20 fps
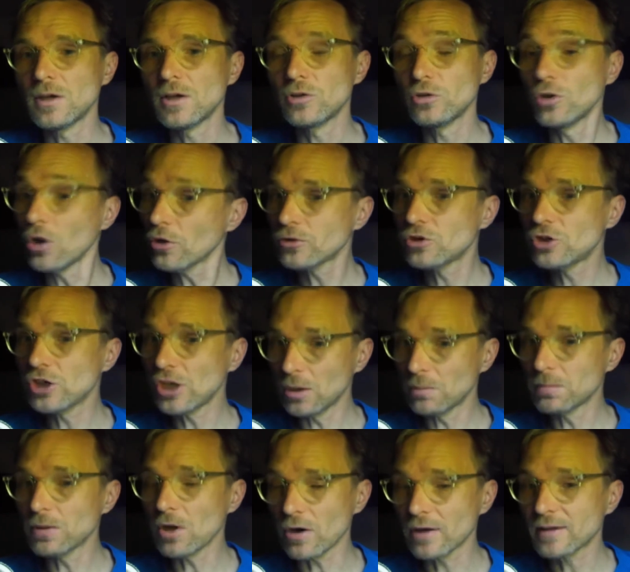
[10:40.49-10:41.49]
not
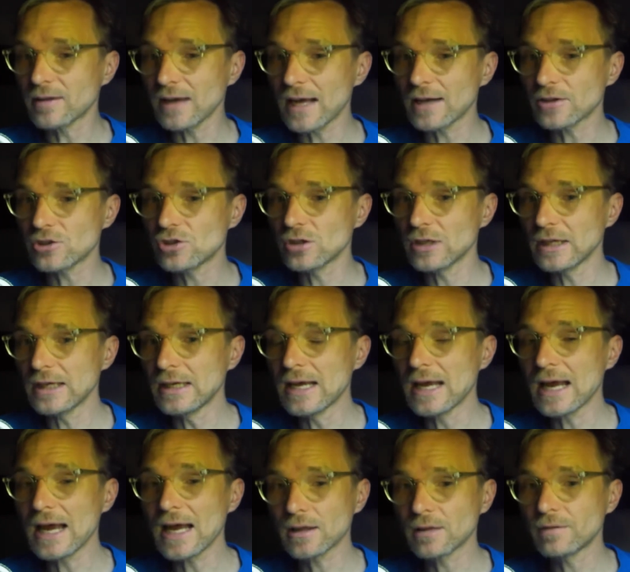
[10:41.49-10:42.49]
geo-blocked actually,
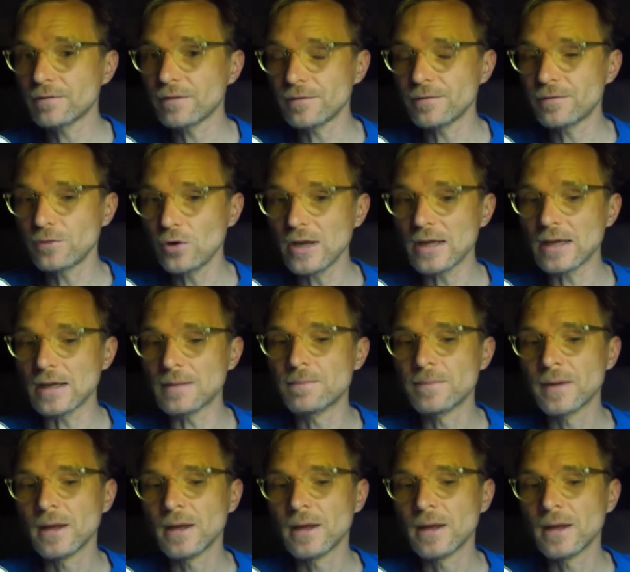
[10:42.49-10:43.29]
and for free,